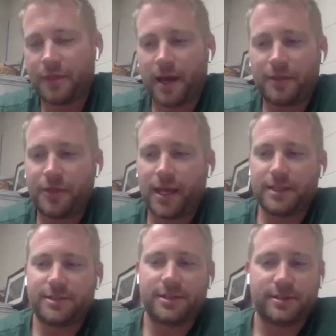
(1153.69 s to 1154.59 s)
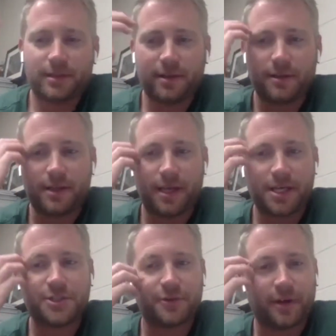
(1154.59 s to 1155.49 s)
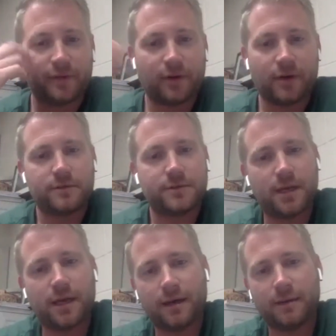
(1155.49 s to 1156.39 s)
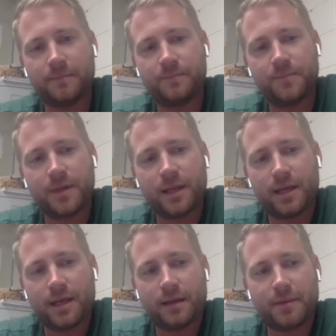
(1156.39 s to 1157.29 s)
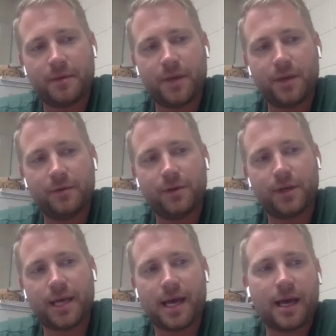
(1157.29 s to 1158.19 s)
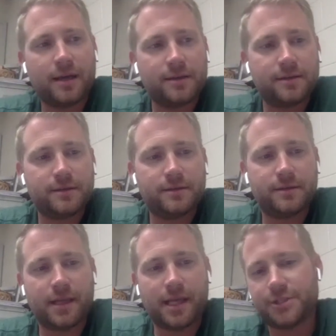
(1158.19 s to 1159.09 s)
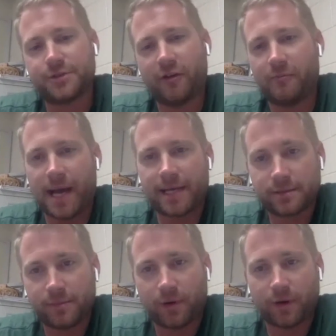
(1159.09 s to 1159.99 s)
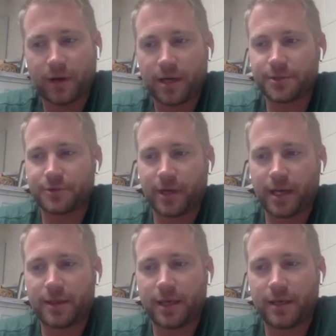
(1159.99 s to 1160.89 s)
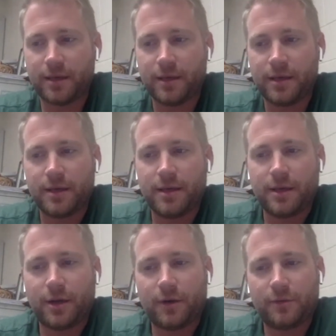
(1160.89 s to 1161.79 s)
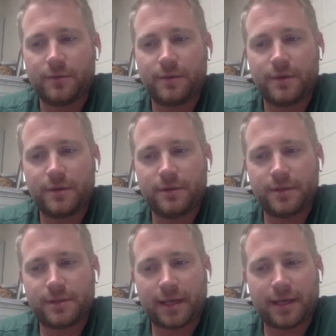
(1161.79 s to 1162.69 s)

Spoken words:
I think it's just the history of it all. I mean, when you look at the history of basketball in our country, I think, it's